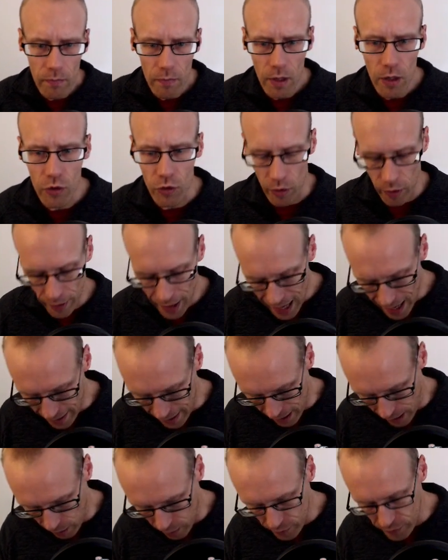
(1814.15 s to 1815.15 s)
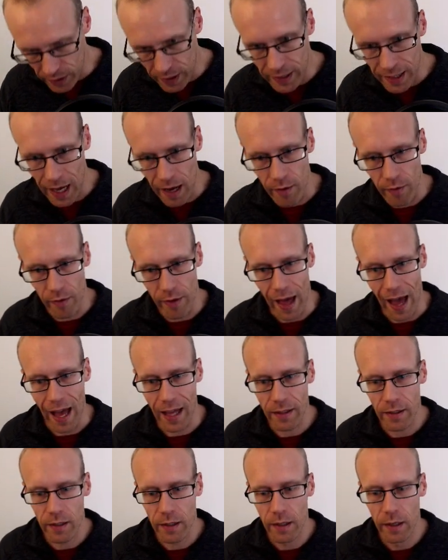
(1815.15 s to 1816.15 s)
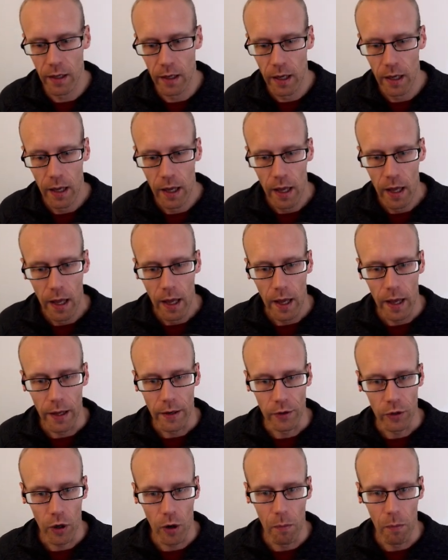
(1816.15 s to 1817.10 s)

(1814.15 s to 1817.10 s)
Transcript: So that now, if we save that and go